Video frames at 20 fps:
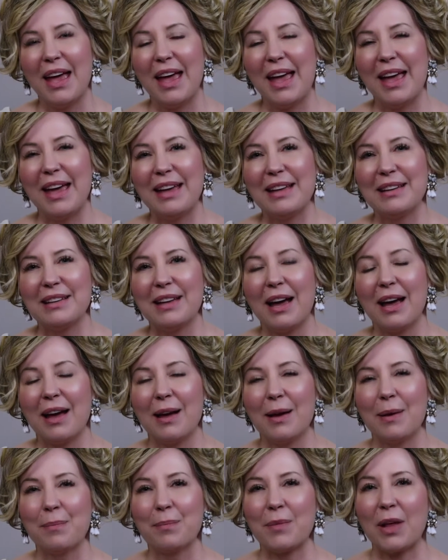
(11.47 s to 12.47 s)
And
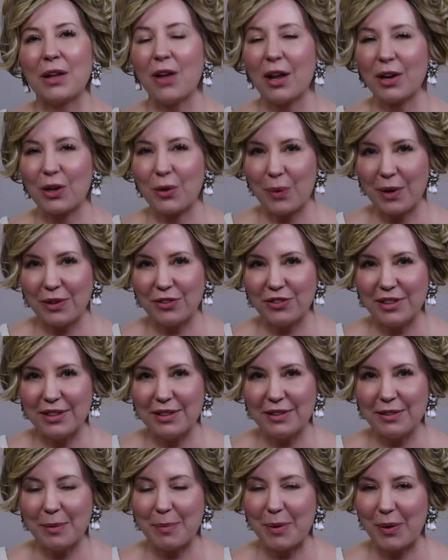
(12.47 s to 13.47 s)
a lot of
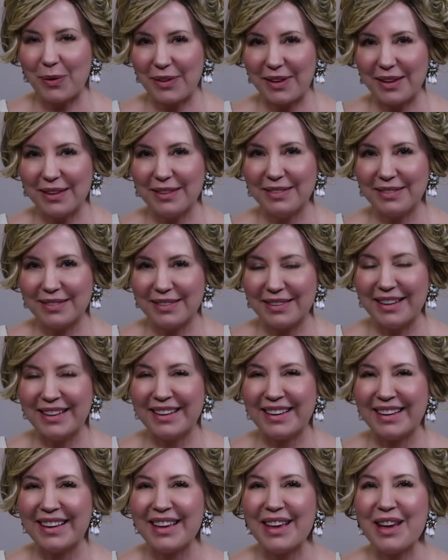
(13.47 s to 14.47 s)
questions about this
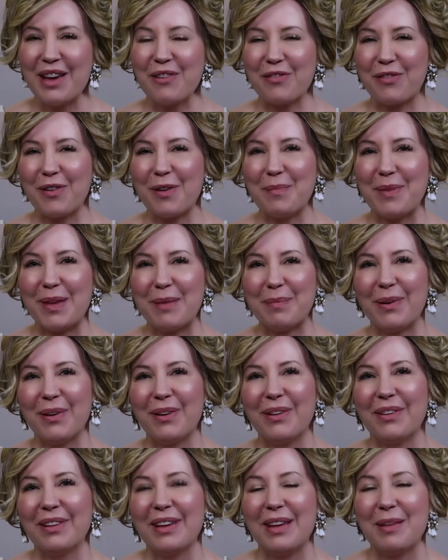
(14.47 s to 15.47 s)
from
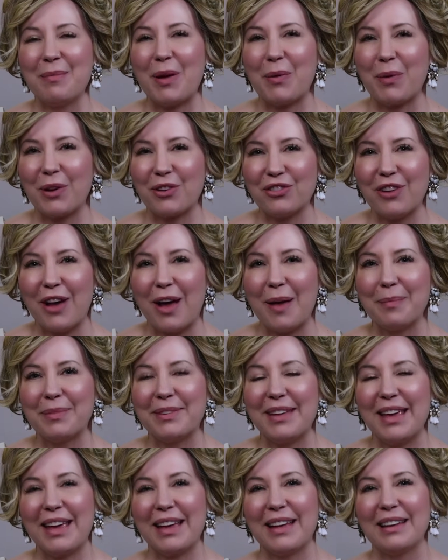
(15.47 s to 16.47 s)
people in my
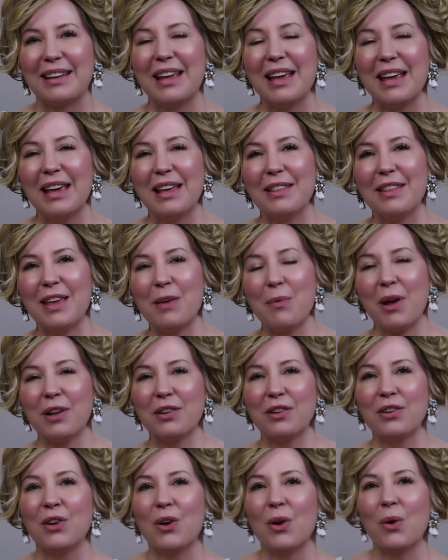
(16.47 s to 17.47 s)
workshops, and they
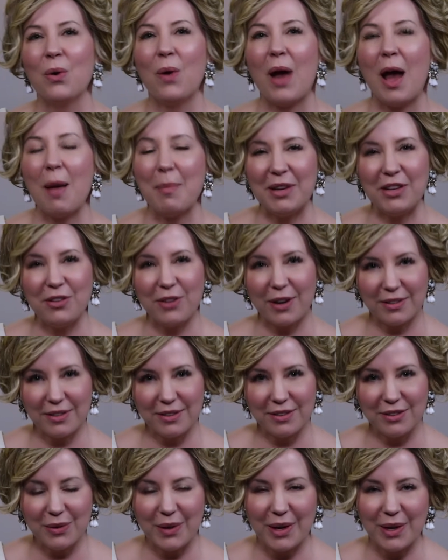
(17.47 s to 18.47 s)
want to know, how many
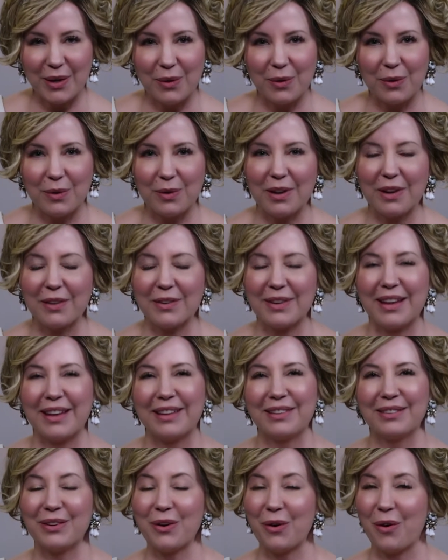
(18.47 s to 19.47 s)
dresses do I own? Okay,
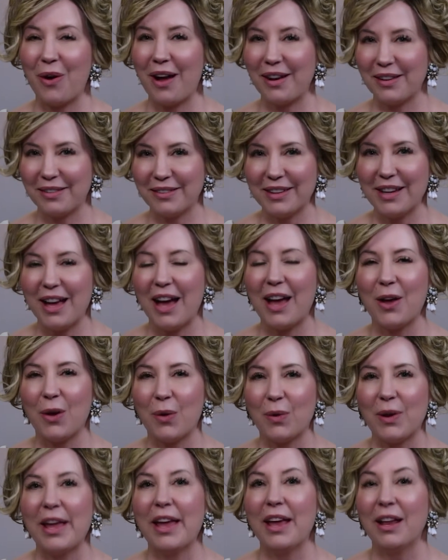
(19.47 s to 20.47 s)
so honestly, I
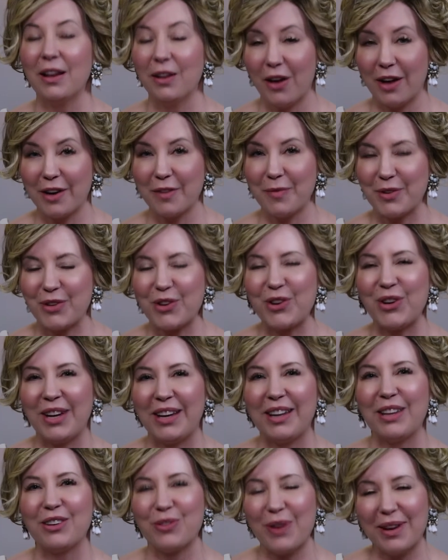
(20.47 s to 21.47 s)
own a lot of
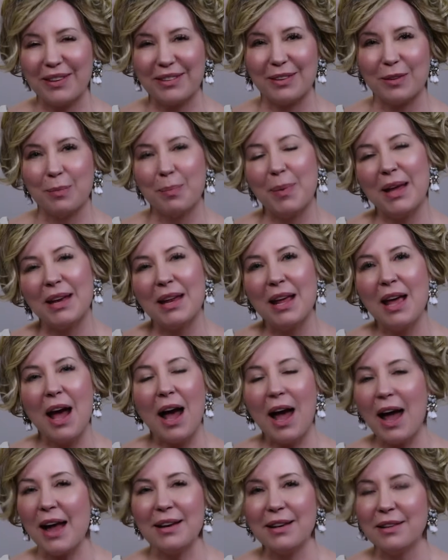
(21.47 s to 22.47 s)
maternity dresses, but
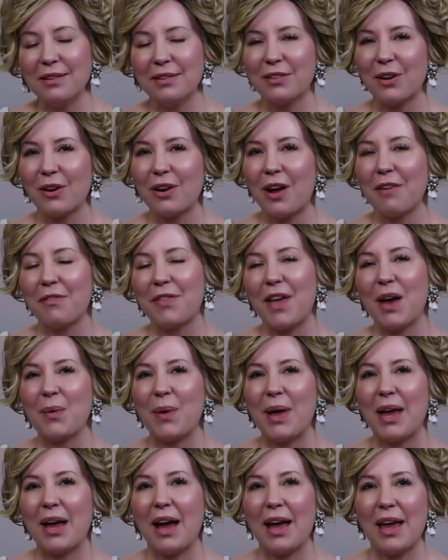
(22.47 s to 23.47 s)
I didn't start off that
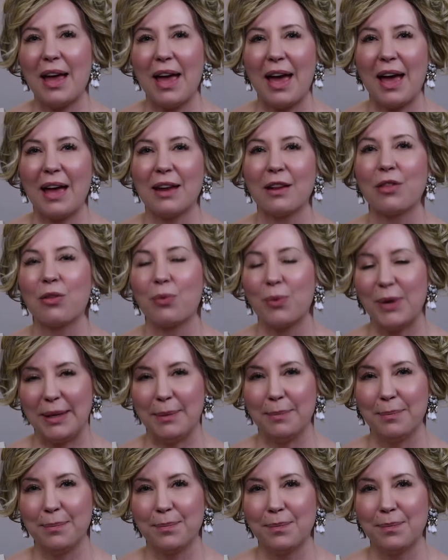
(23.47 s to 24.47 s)
way. I had 3.